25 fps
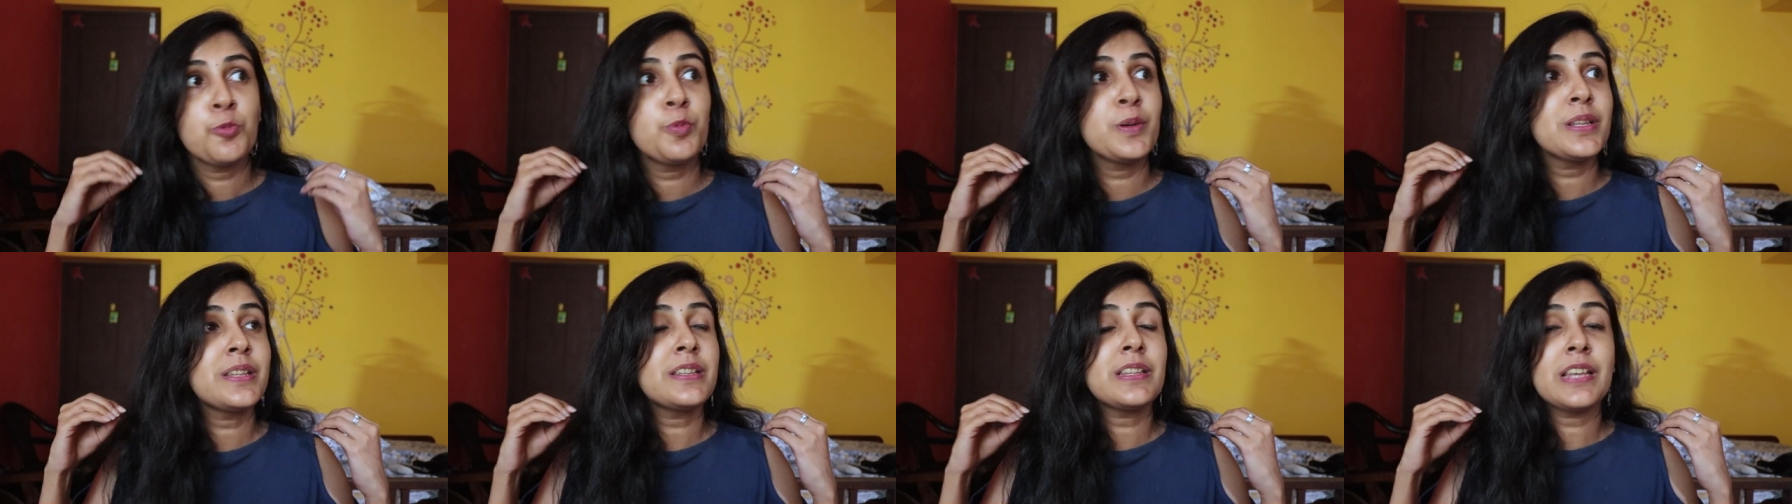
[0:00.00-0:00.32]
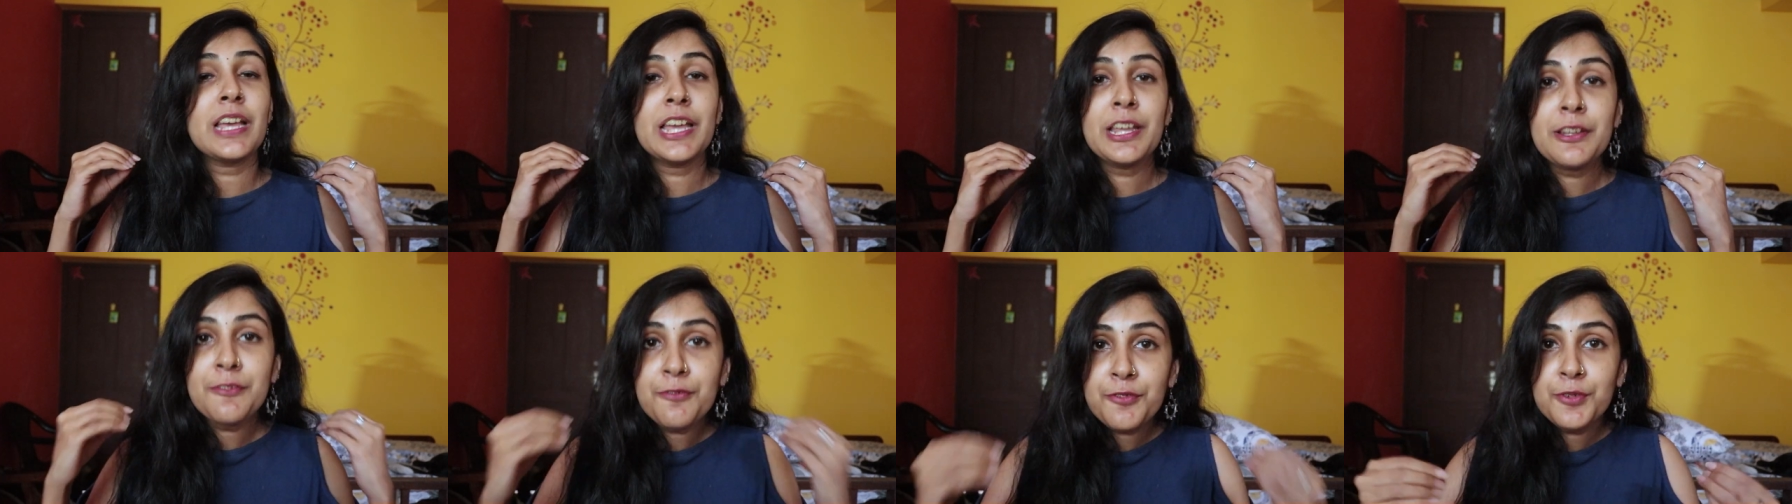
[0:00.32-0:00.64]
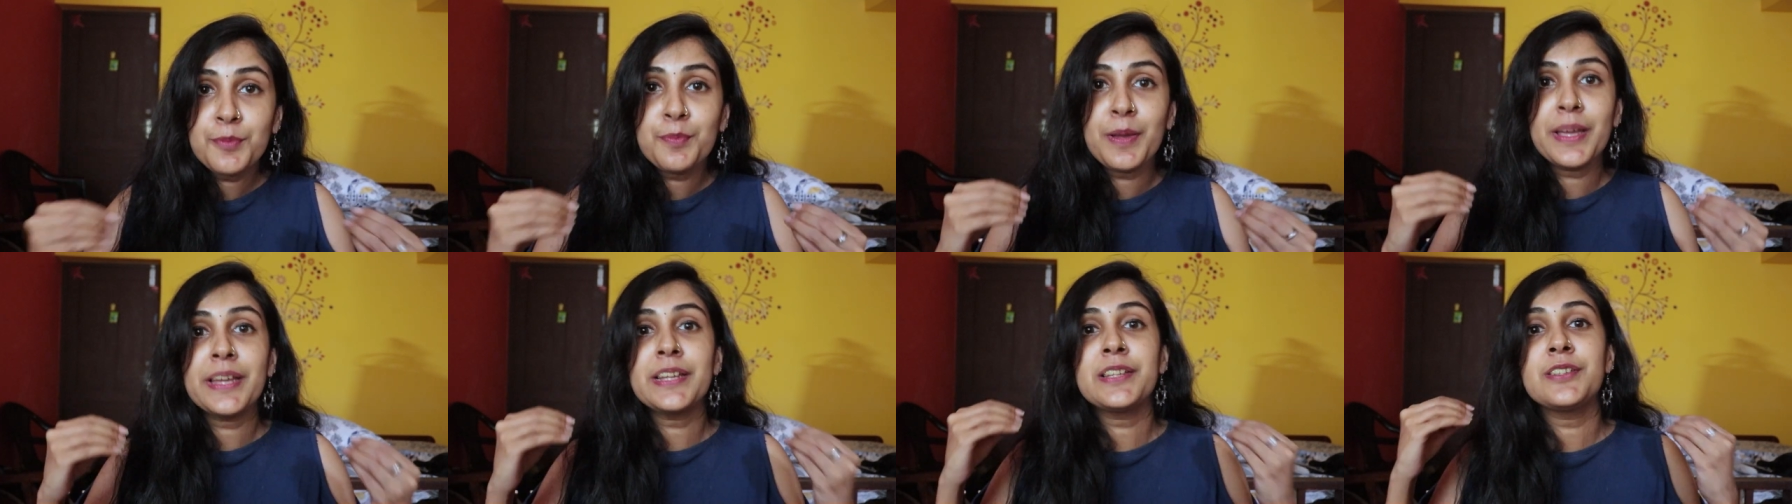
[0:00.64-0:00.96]
with
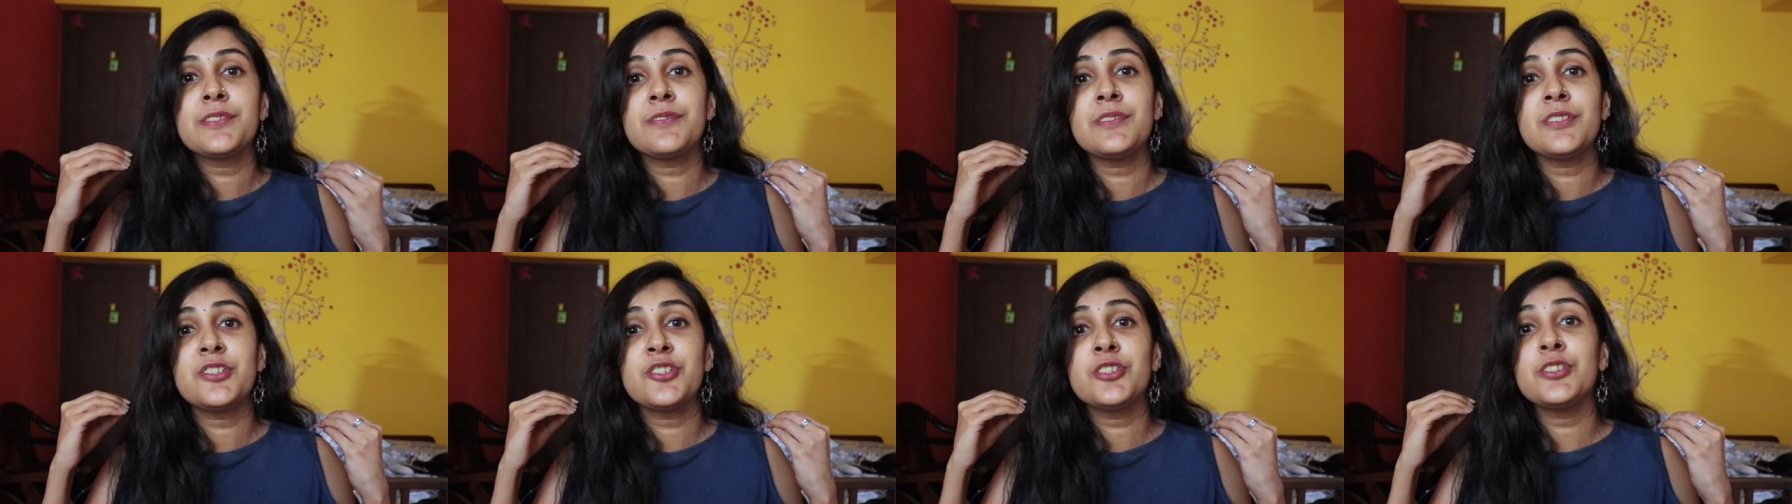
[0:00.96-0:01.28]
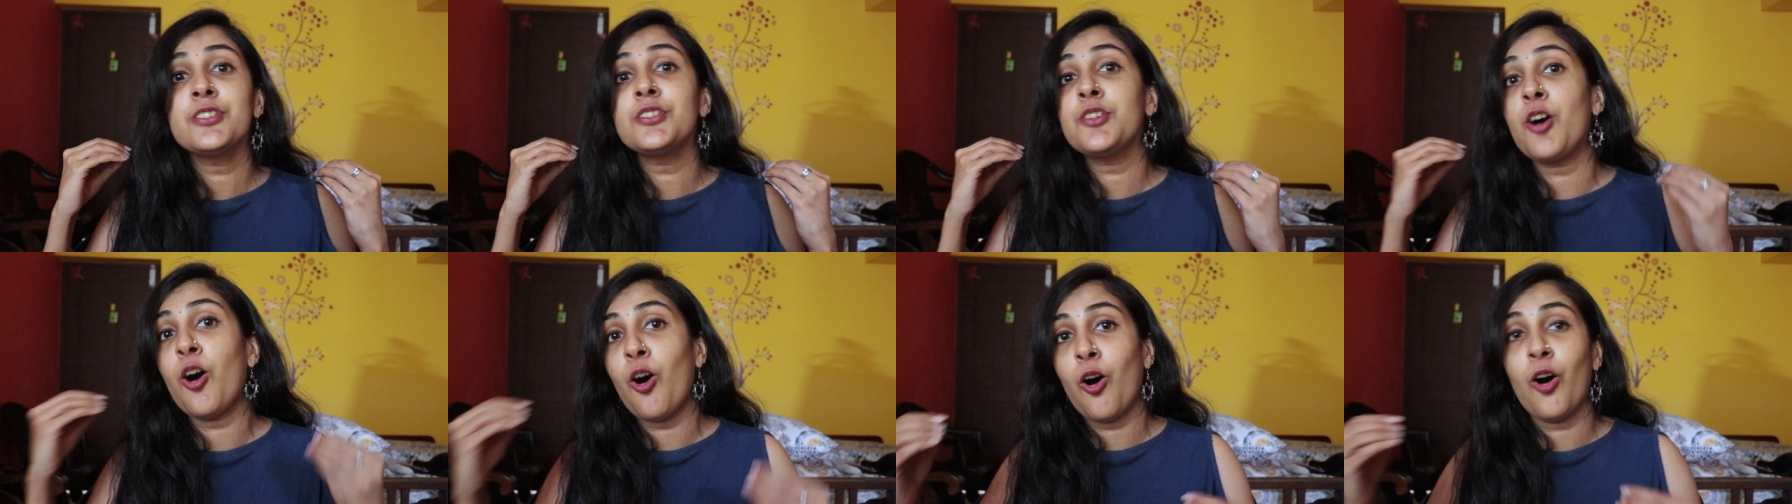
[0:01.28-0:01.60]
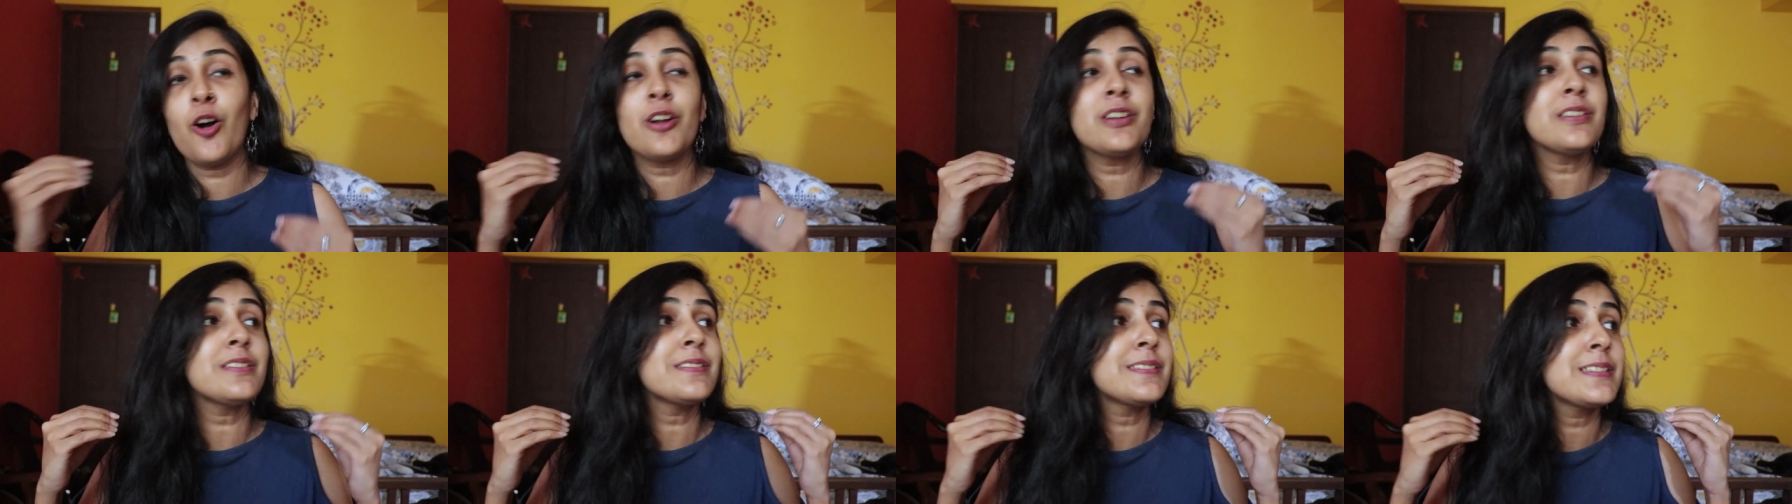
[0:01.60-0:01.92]
information
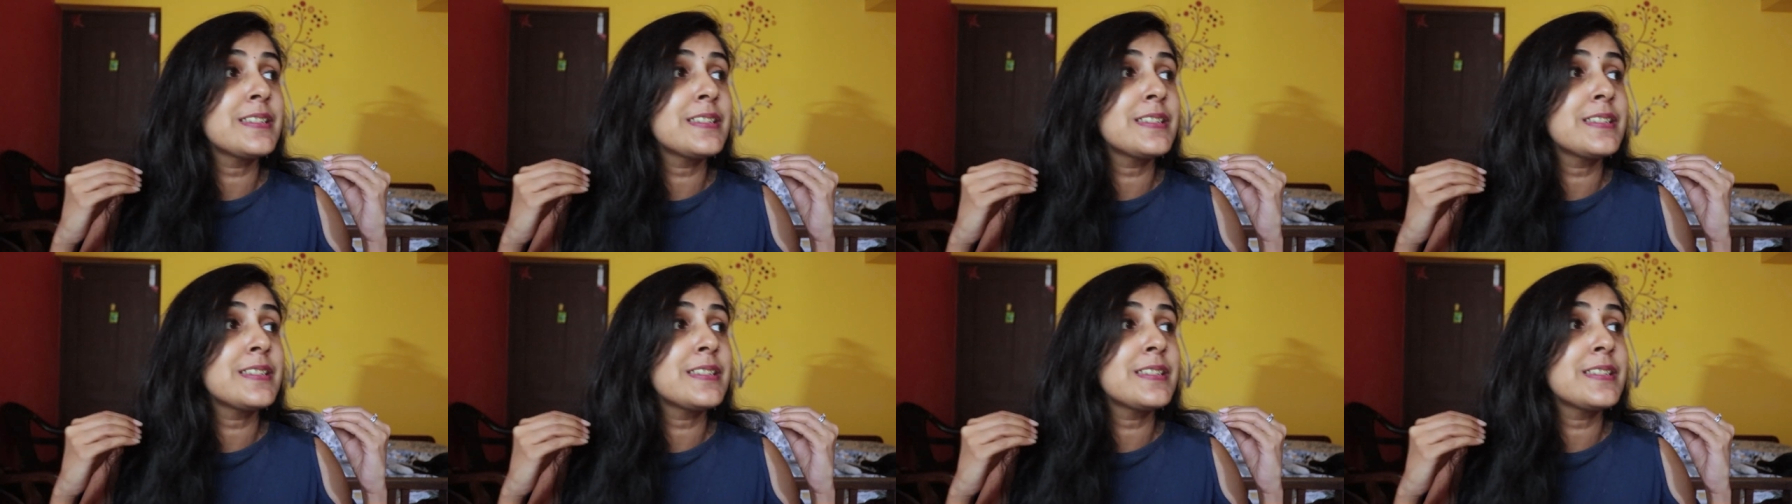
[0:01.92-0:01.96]
on